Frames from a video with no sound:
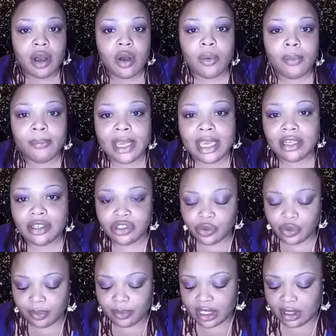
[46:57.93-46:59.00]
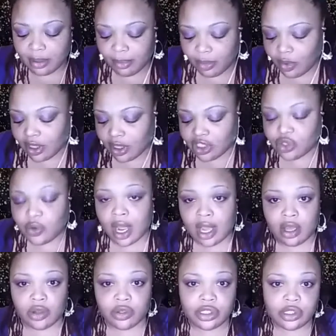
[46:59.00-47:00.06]
on Manuscript in the morning,
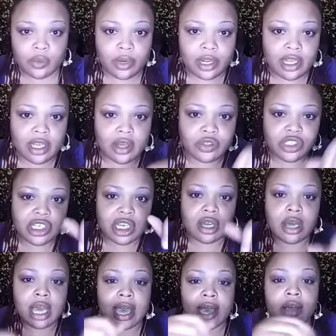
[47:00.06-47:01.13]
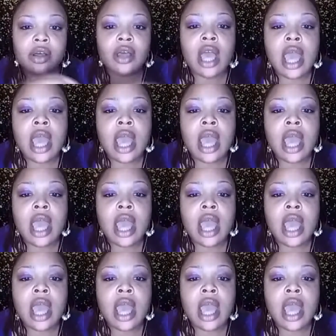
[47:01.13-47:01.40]
Tri-Coastal Radio. Check her out.